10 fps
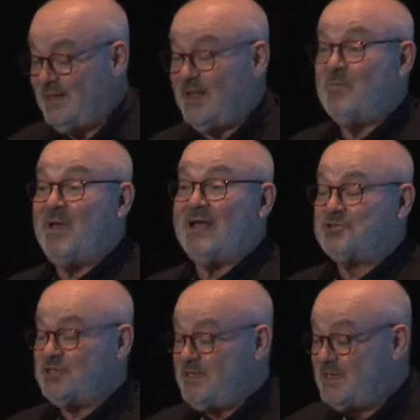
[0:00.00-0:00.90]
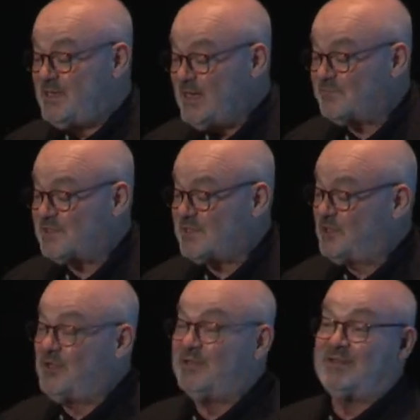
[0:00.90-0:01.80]
They imagined gifts
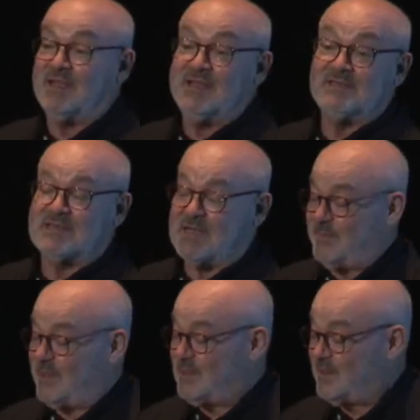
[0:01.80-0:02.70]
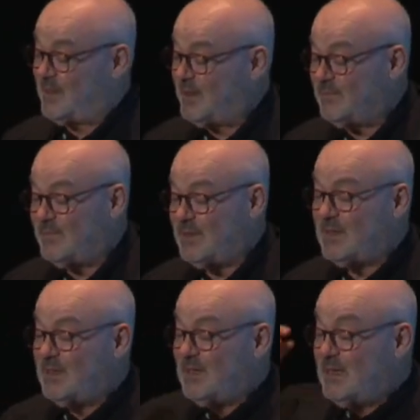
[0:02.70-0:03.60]
and good things coming to them.
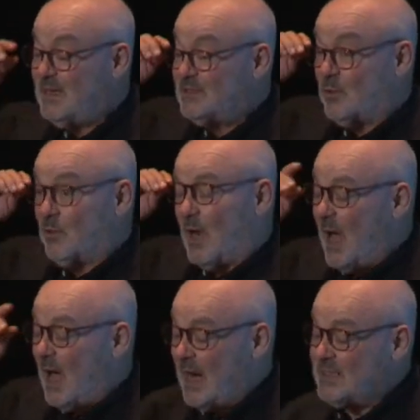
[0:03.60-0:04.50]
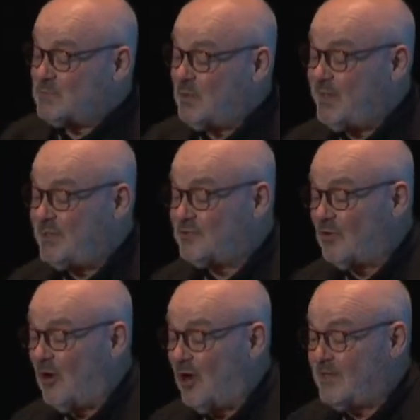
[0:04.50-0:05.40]
So lines would be
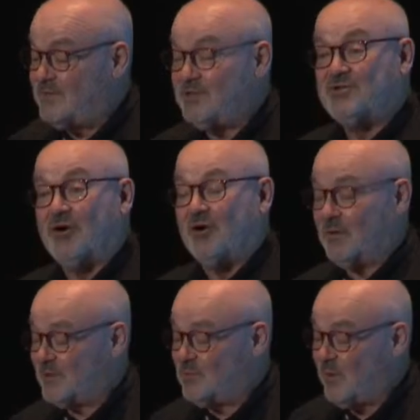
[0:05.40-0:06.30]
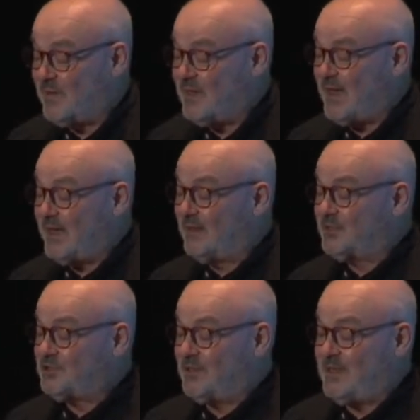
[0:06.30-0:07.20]
drawn in the dirt between the
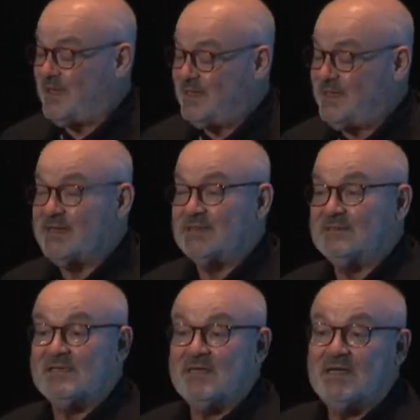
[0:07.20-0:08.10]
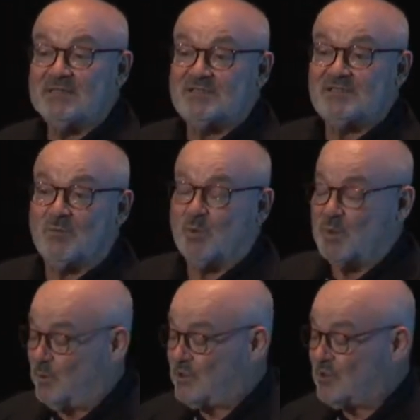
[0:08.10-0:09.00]
English and the Indians, and
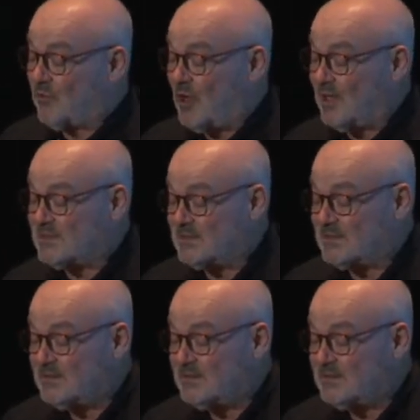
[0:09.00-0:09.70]
someone would cross it.